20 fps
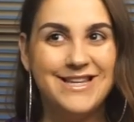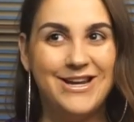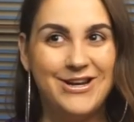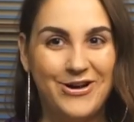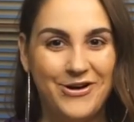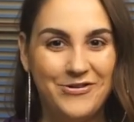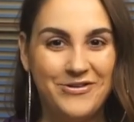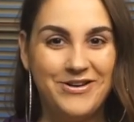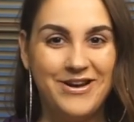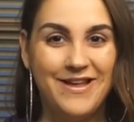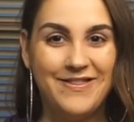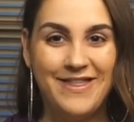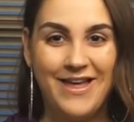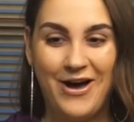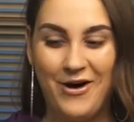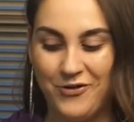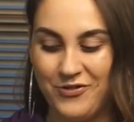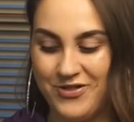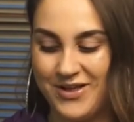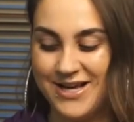I know they're not the
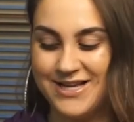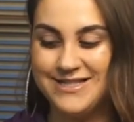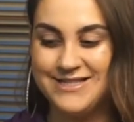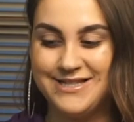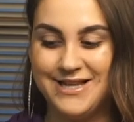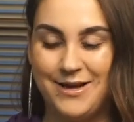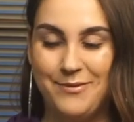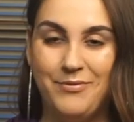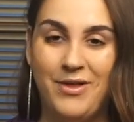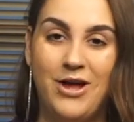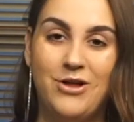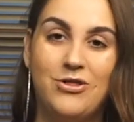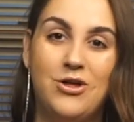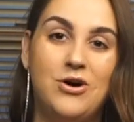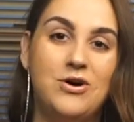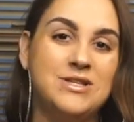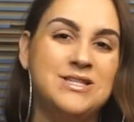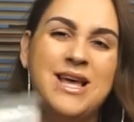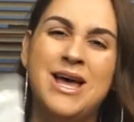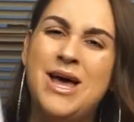healthiest, same like
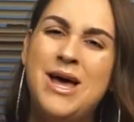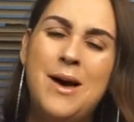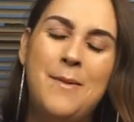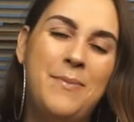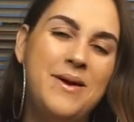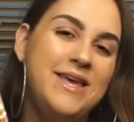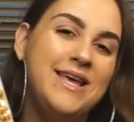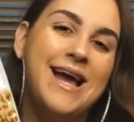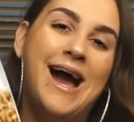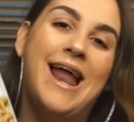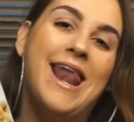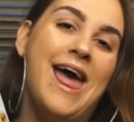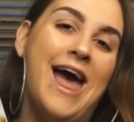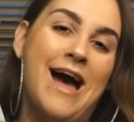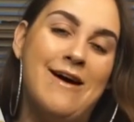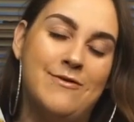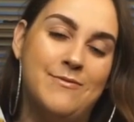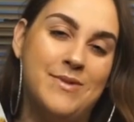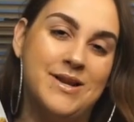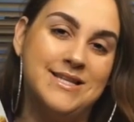those, but you gotta
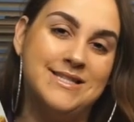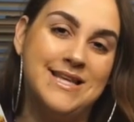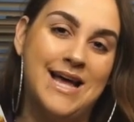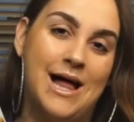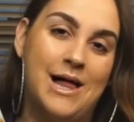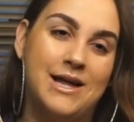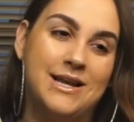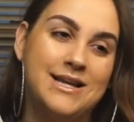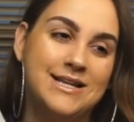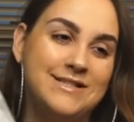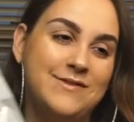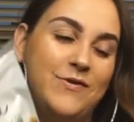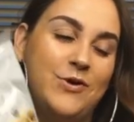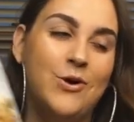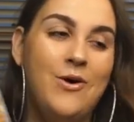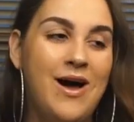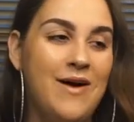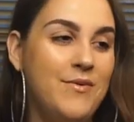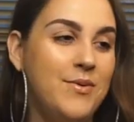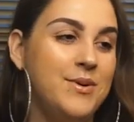have them in a salad because if you
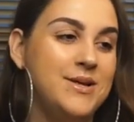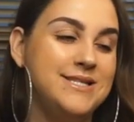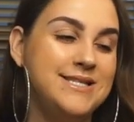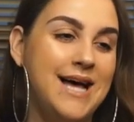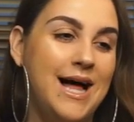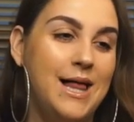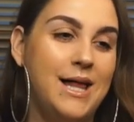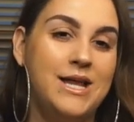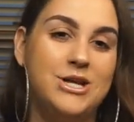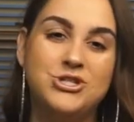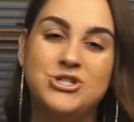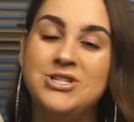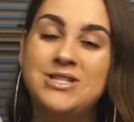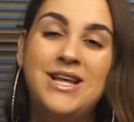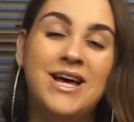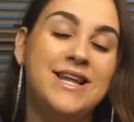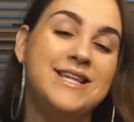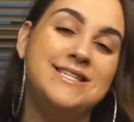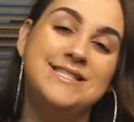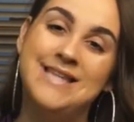don't have them in a salad, it's just
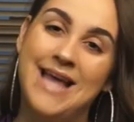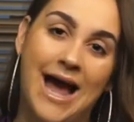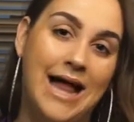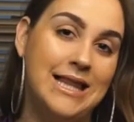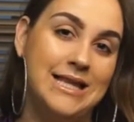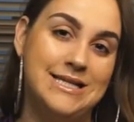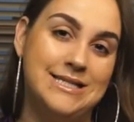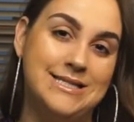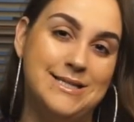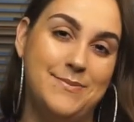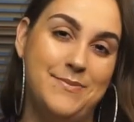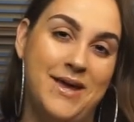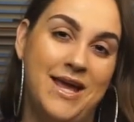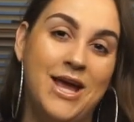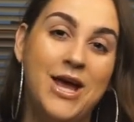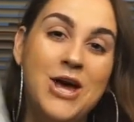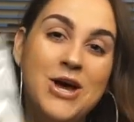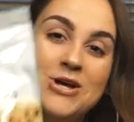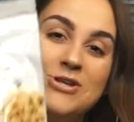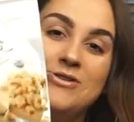not a salad to
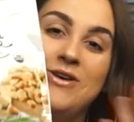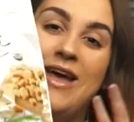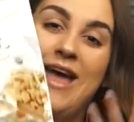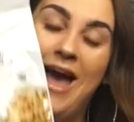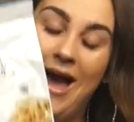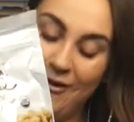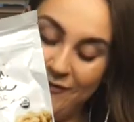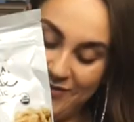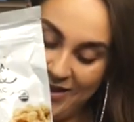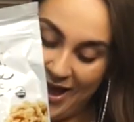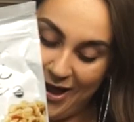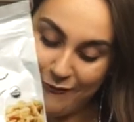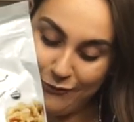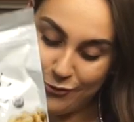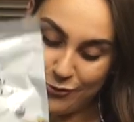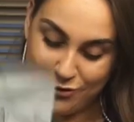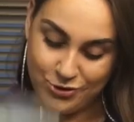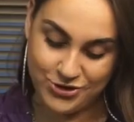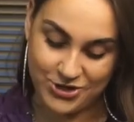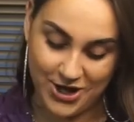me. So I have to have
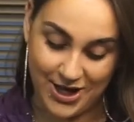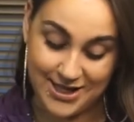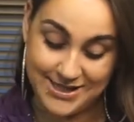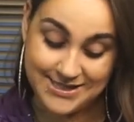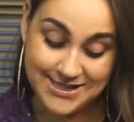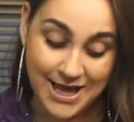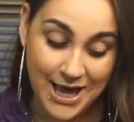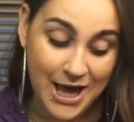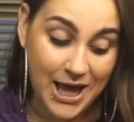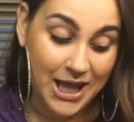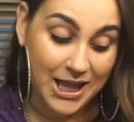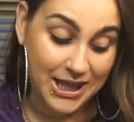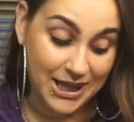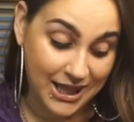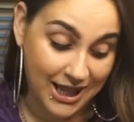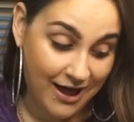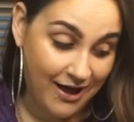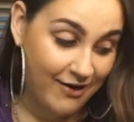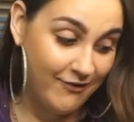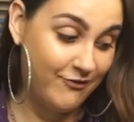
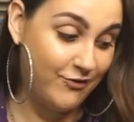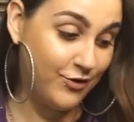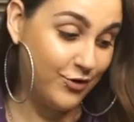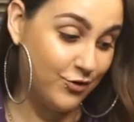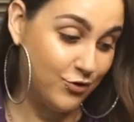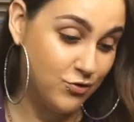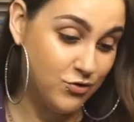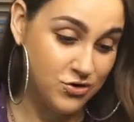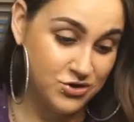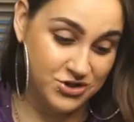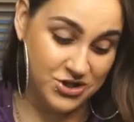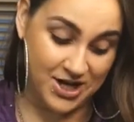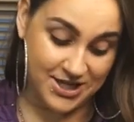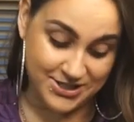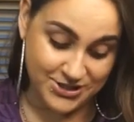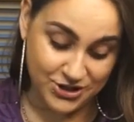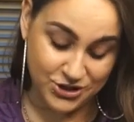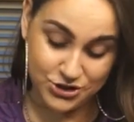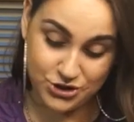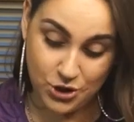croutons. Love
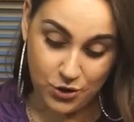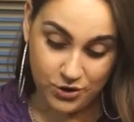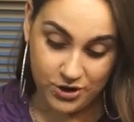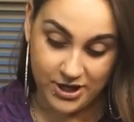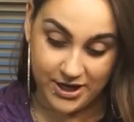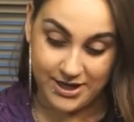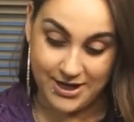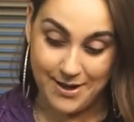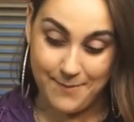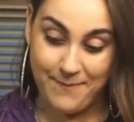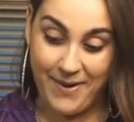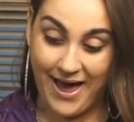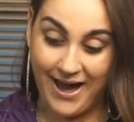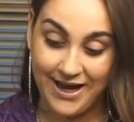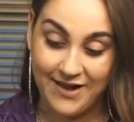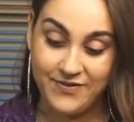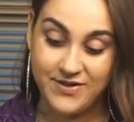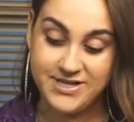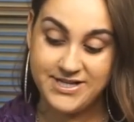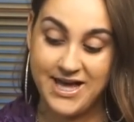croutons, they're so good. And
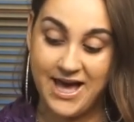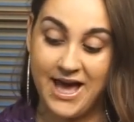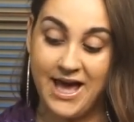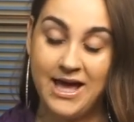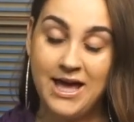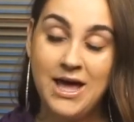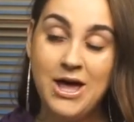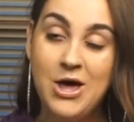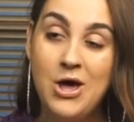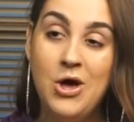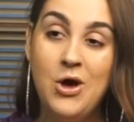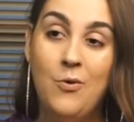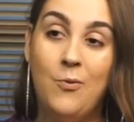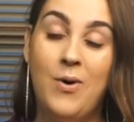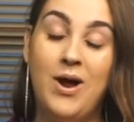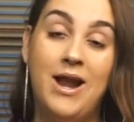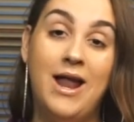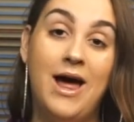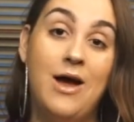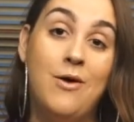back in the day
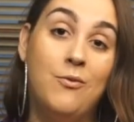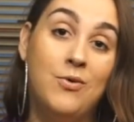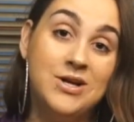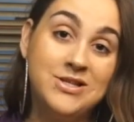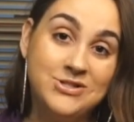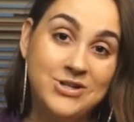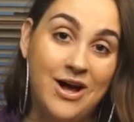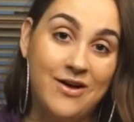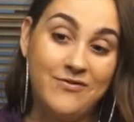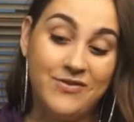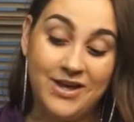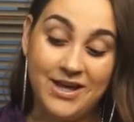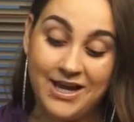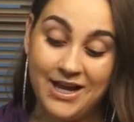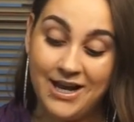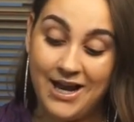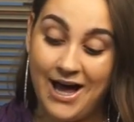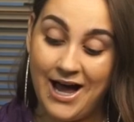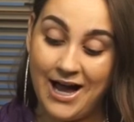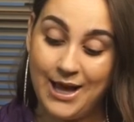when I was not
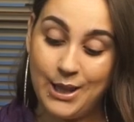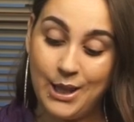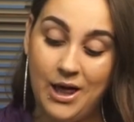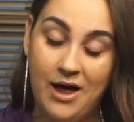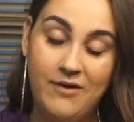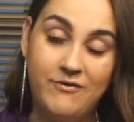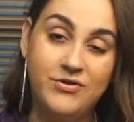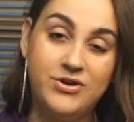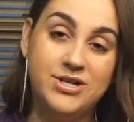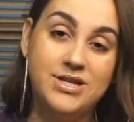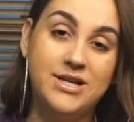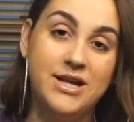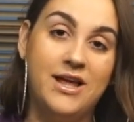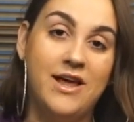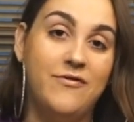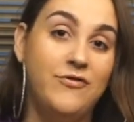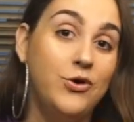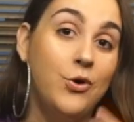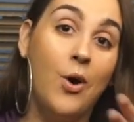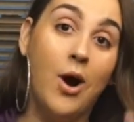vegan, I loved,
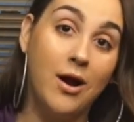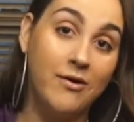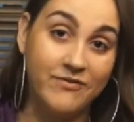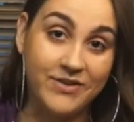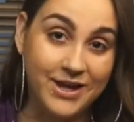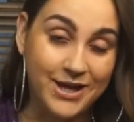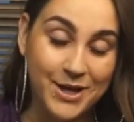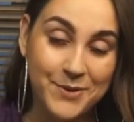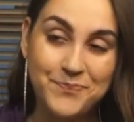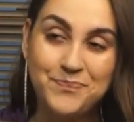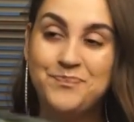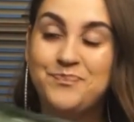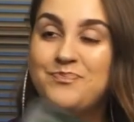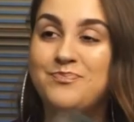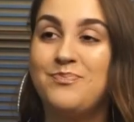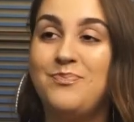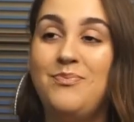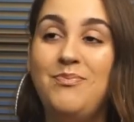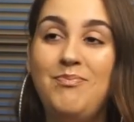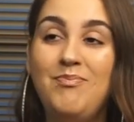if you aren't vegan,
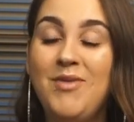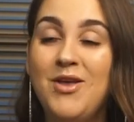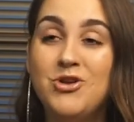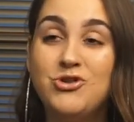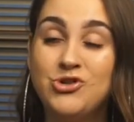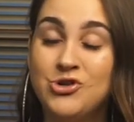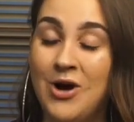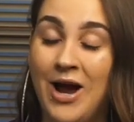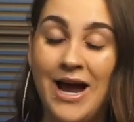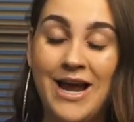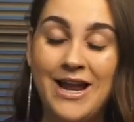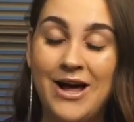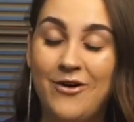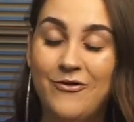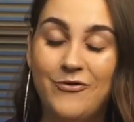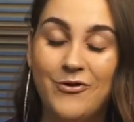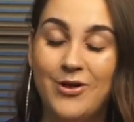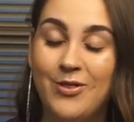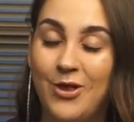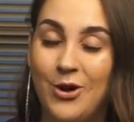try it
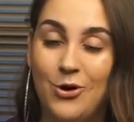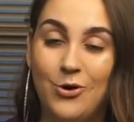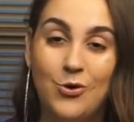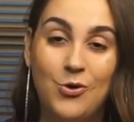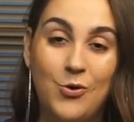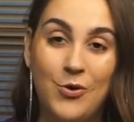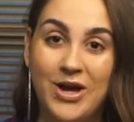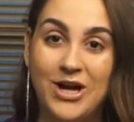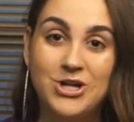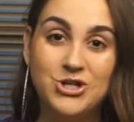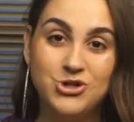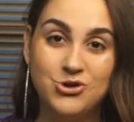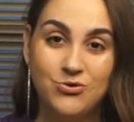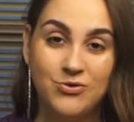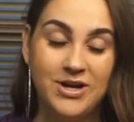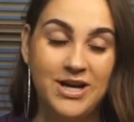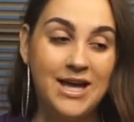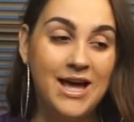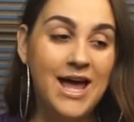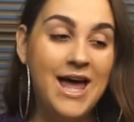out for a little quick
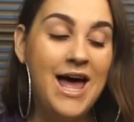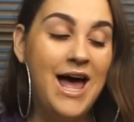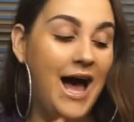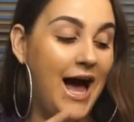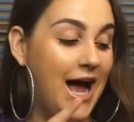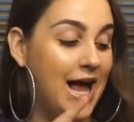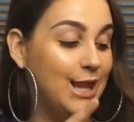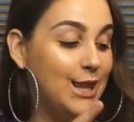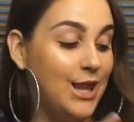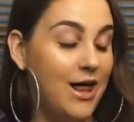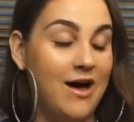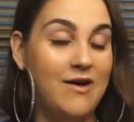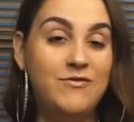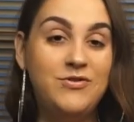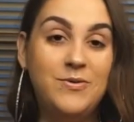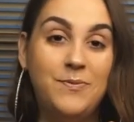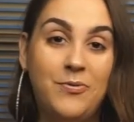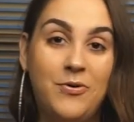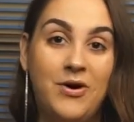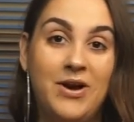treat. I
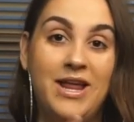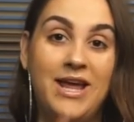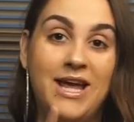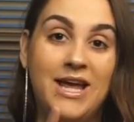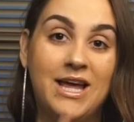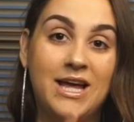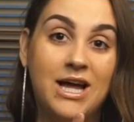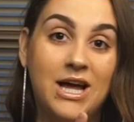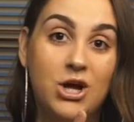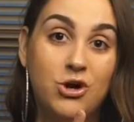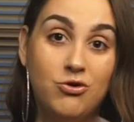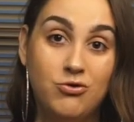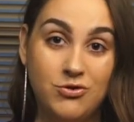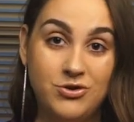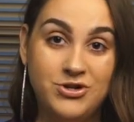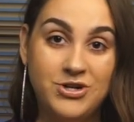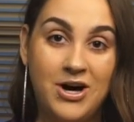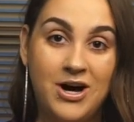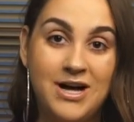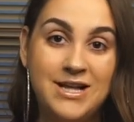loved putting
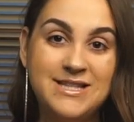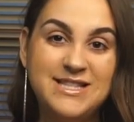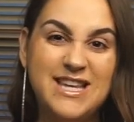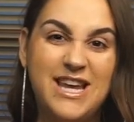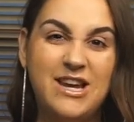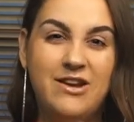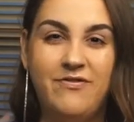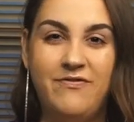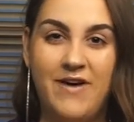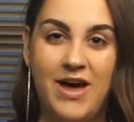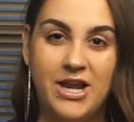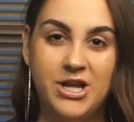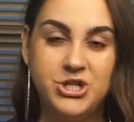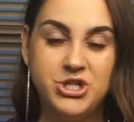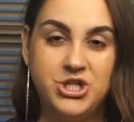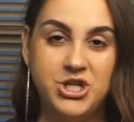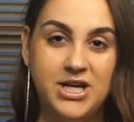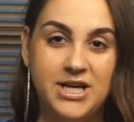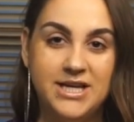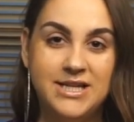croutons in feta
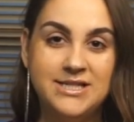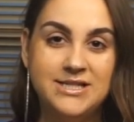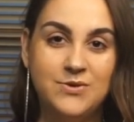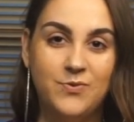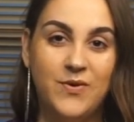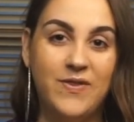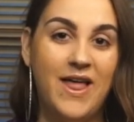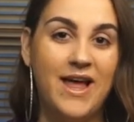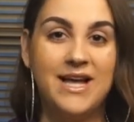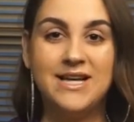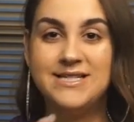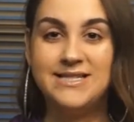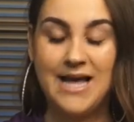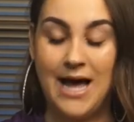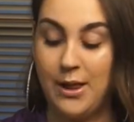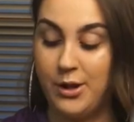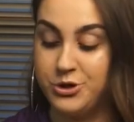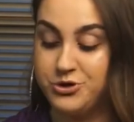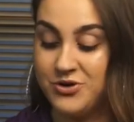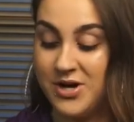cheese with like a
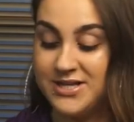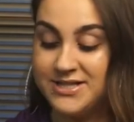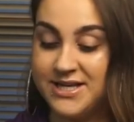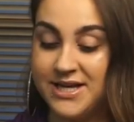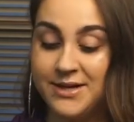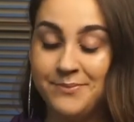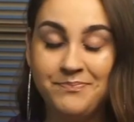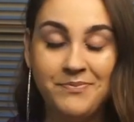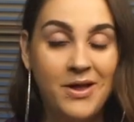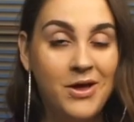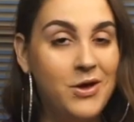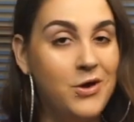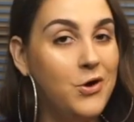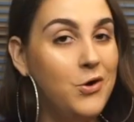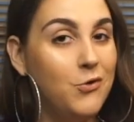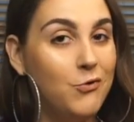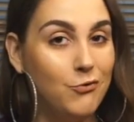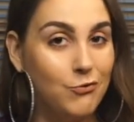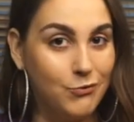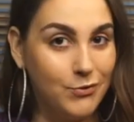salad dressing.
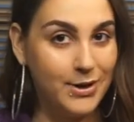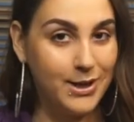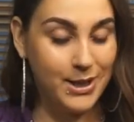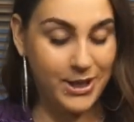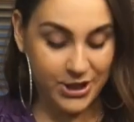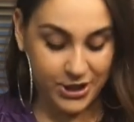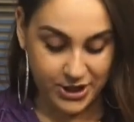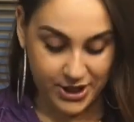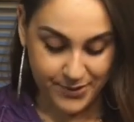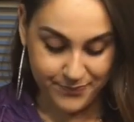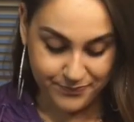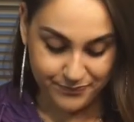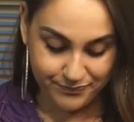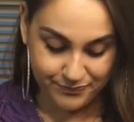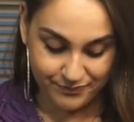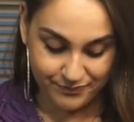Really good.